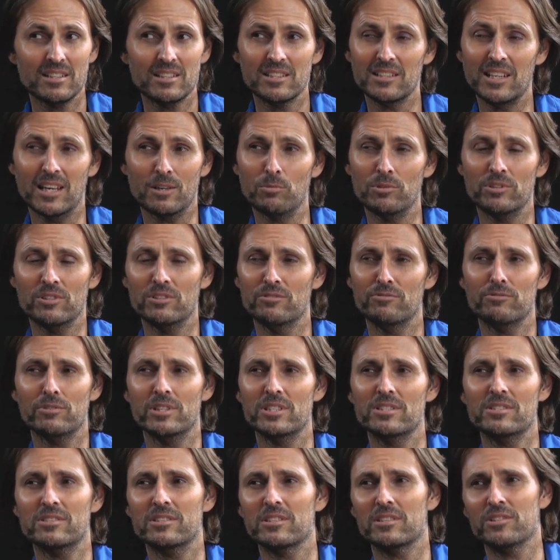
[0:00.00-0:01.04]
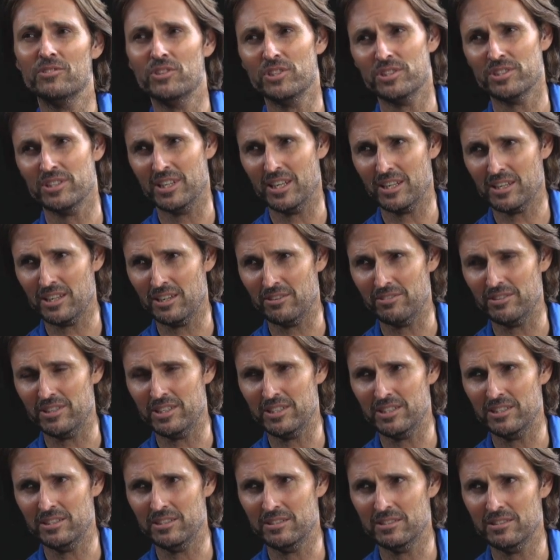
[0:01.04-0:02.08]
they wouldn't have reached the condition mm. they're
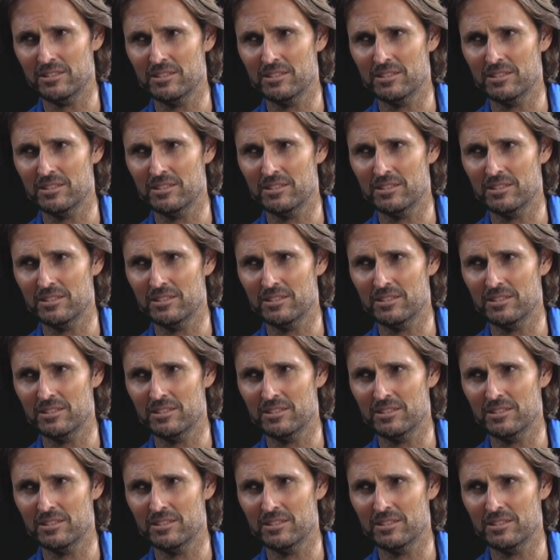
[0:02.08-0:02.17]
currently in.